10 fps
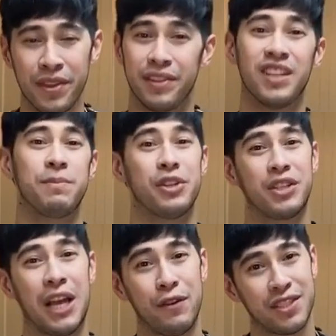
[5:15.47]
This has been
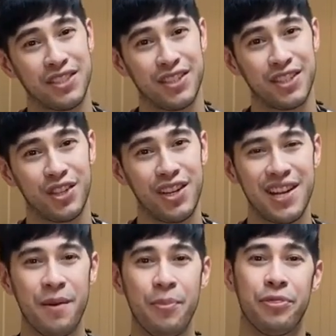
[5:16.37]
Chef Jose
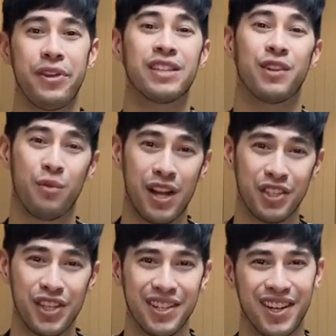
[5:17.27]
Sarasola. Thanks for
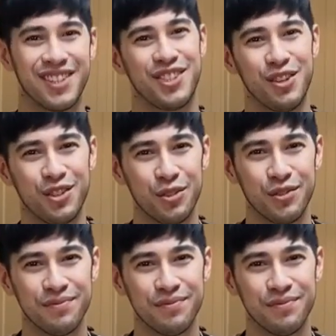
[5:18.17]
watching. I'll see you soon.